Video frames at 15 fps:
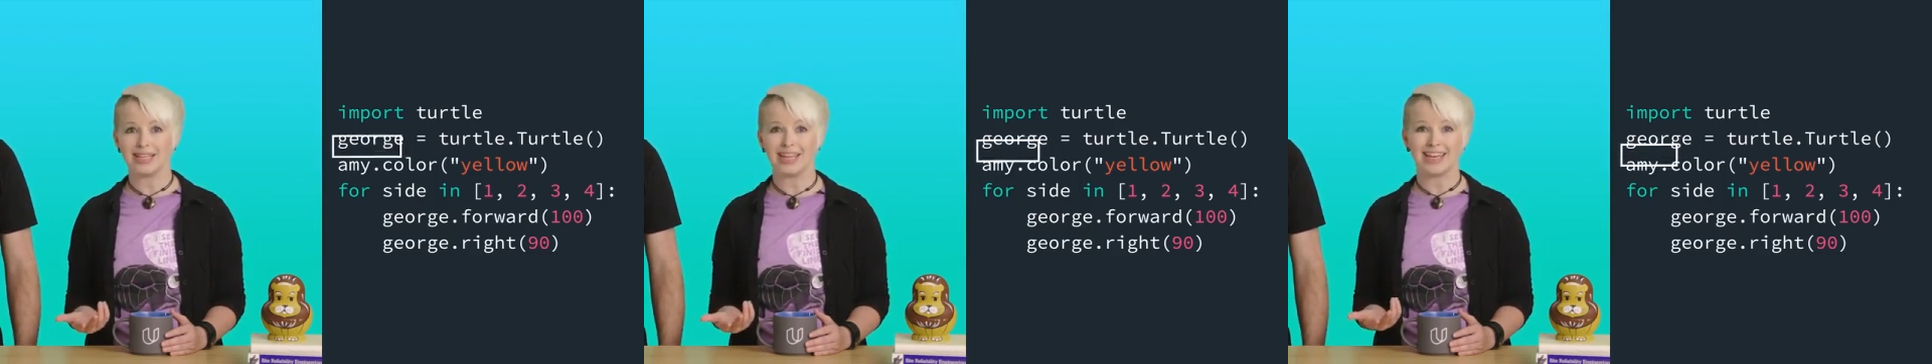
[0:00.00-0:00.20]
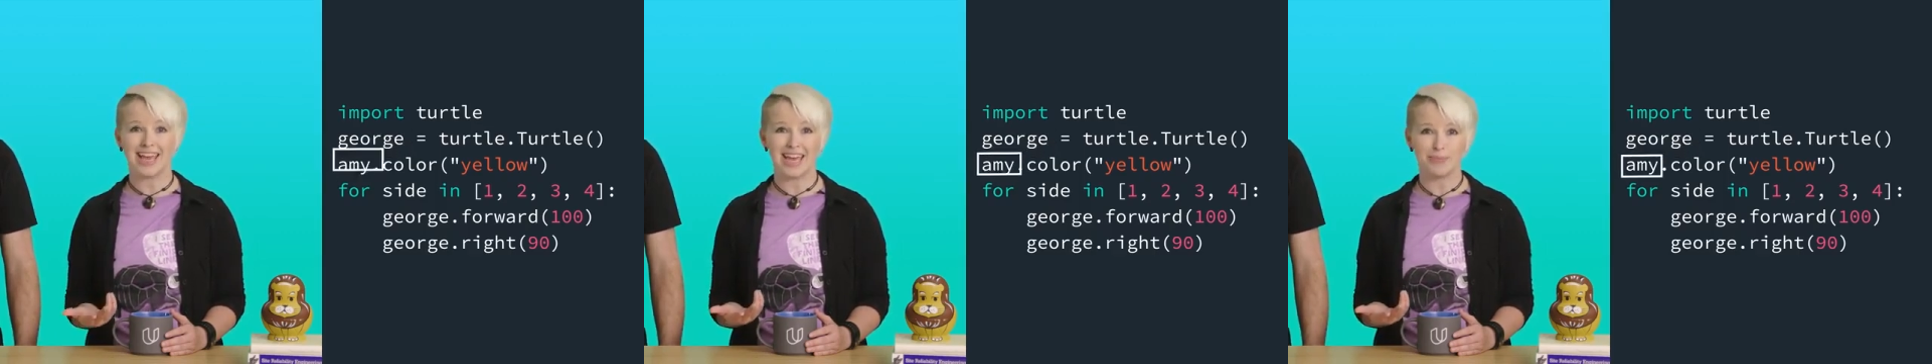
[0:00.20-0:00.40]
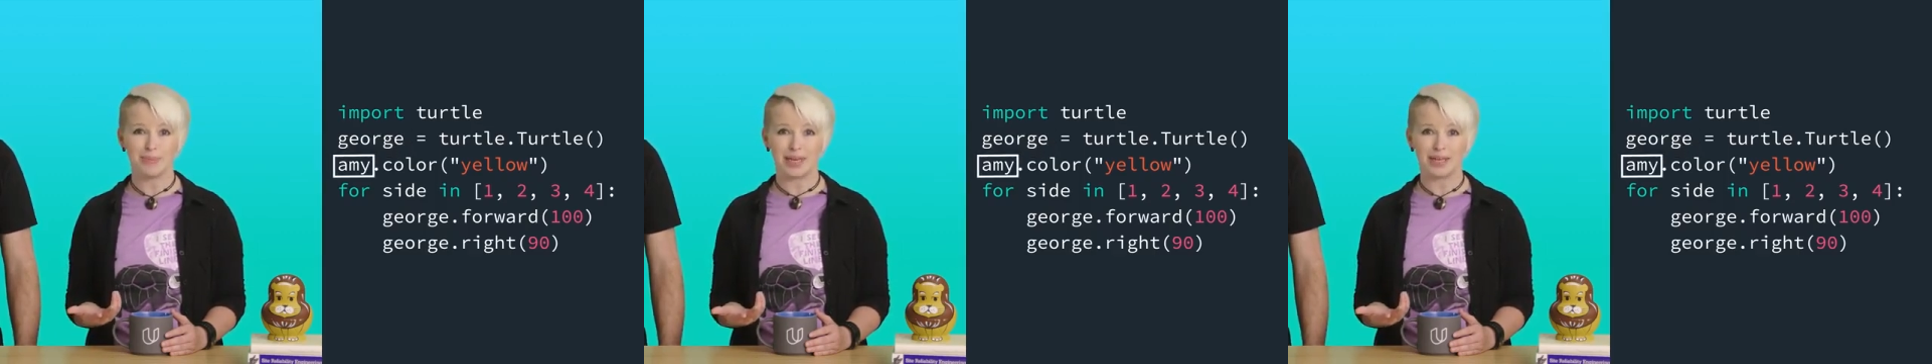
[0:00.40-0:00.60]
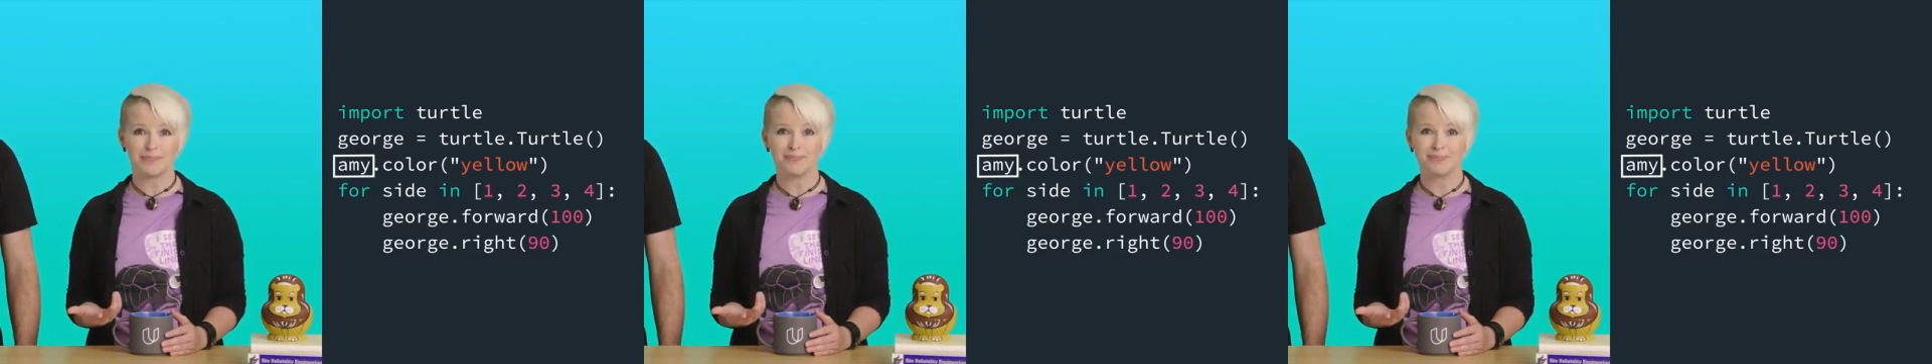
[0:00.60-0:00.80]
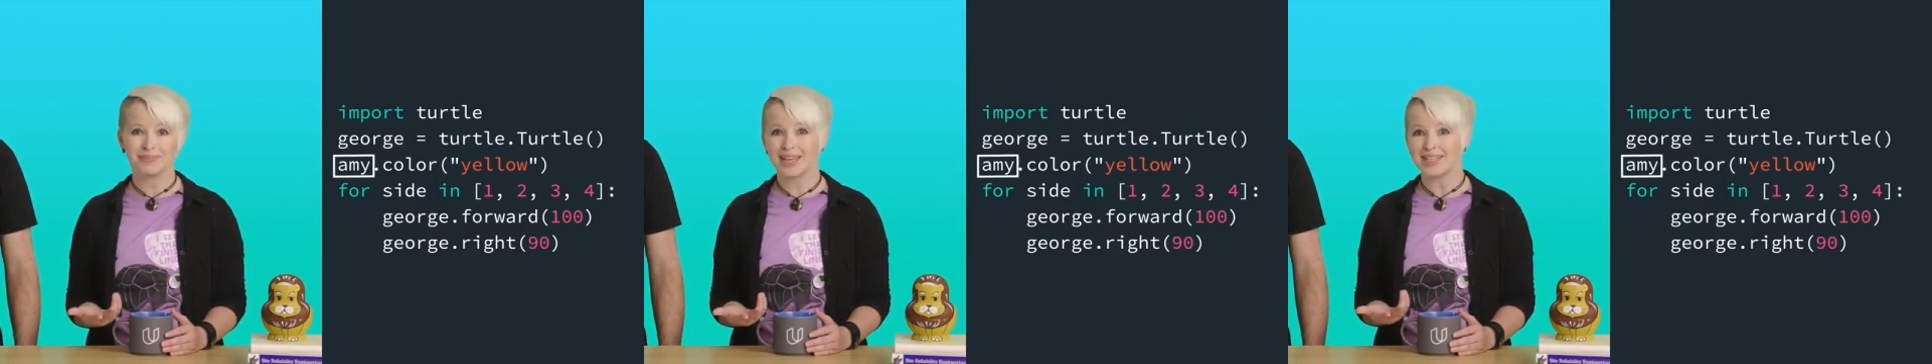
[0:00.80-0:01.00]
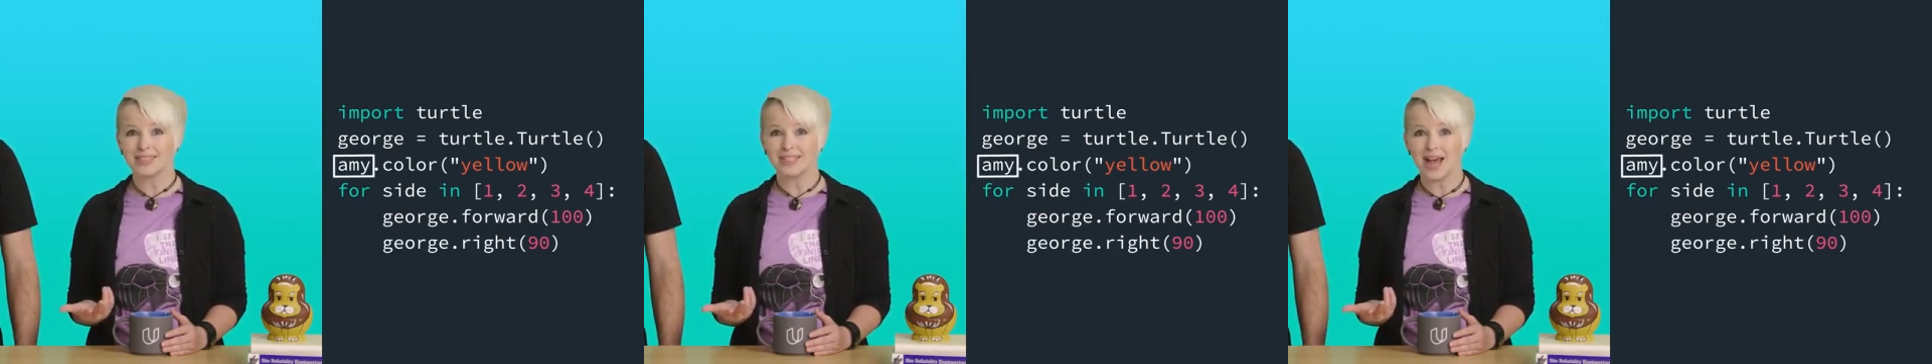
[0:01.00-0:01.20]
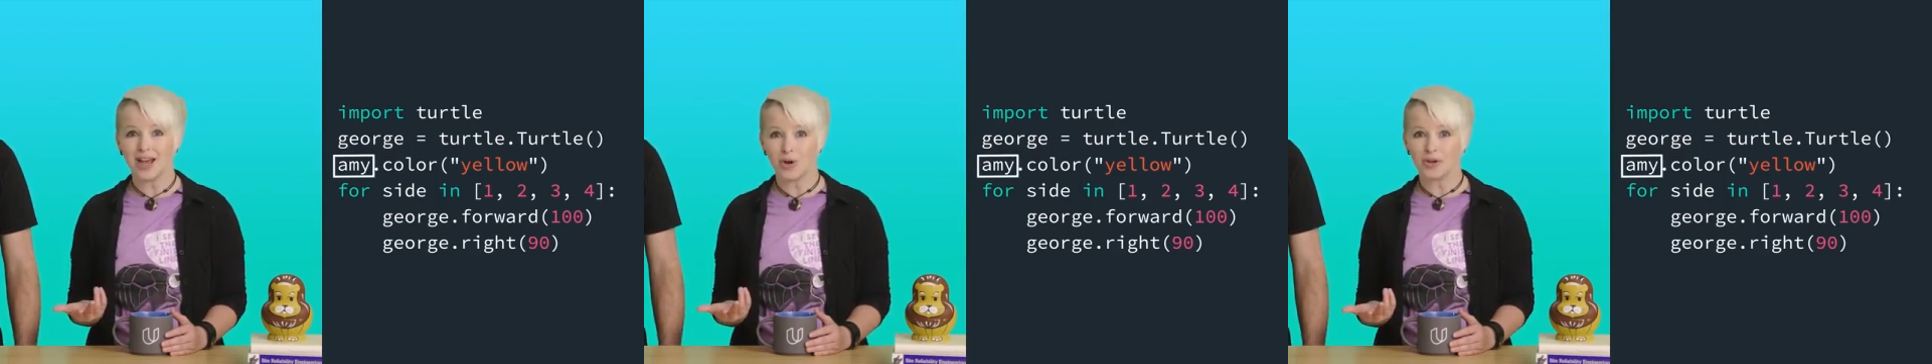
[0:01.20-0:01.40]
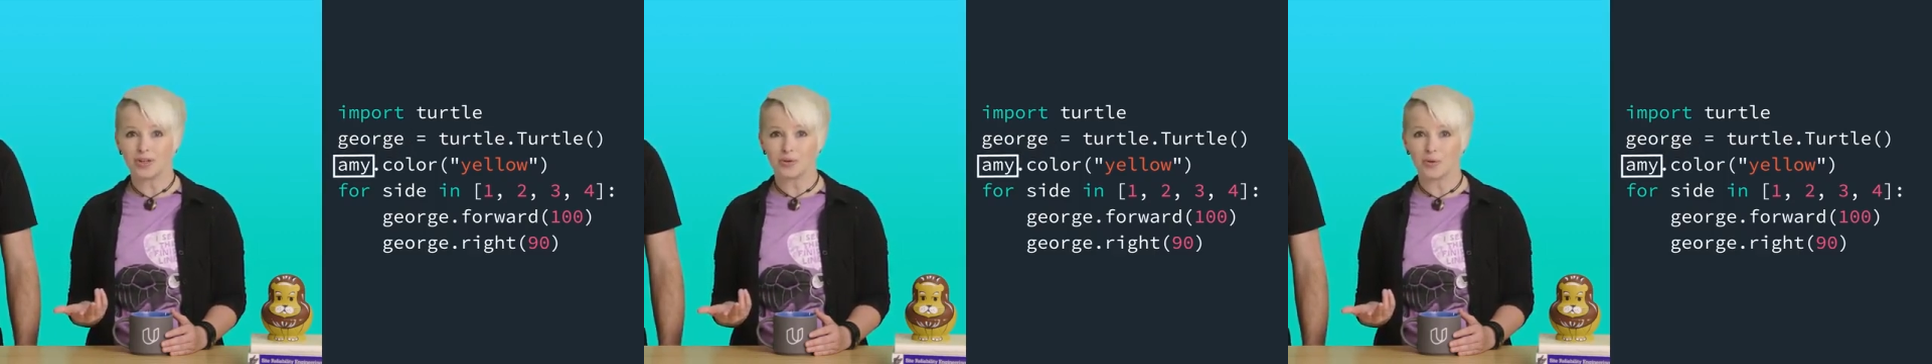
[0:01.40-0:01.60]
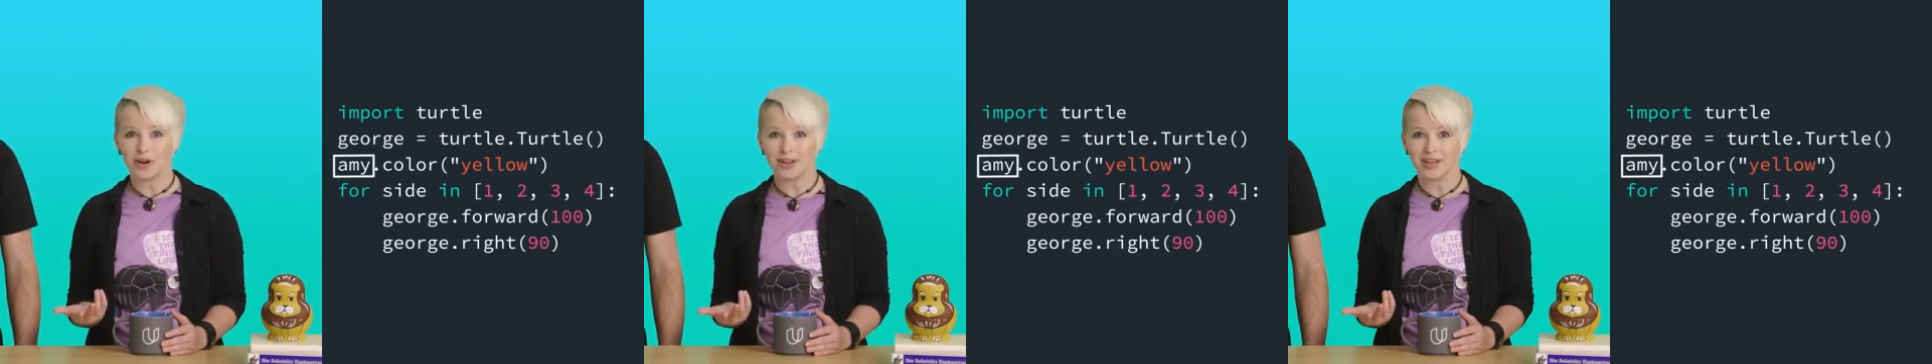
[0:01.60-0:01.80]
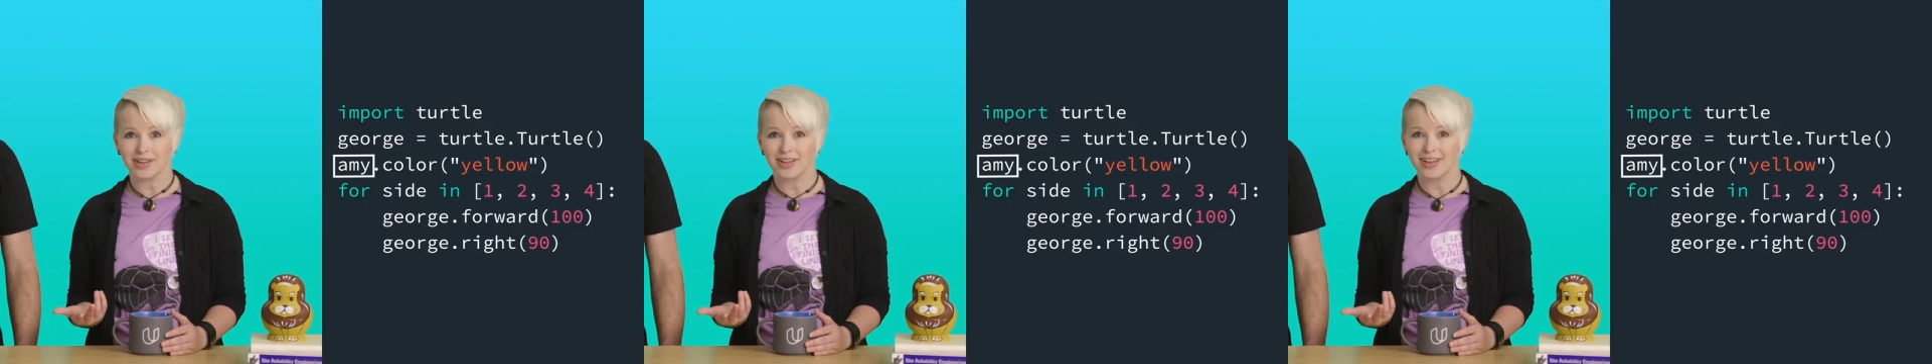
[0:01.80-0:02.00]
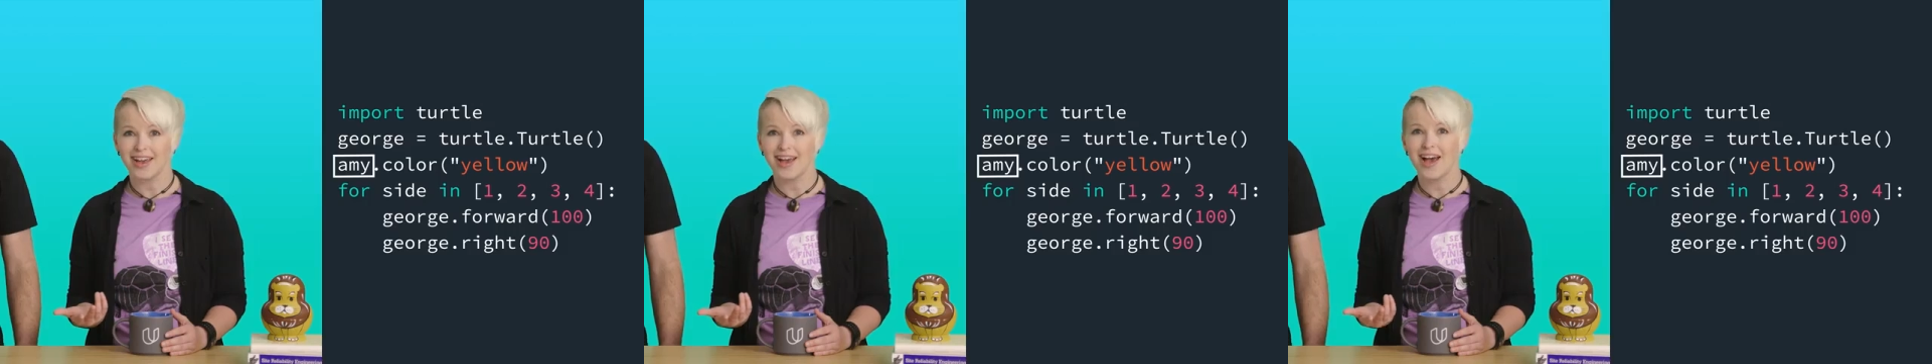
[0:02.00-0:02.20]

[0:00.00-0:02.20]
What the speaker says: like Amy, it's not going to work.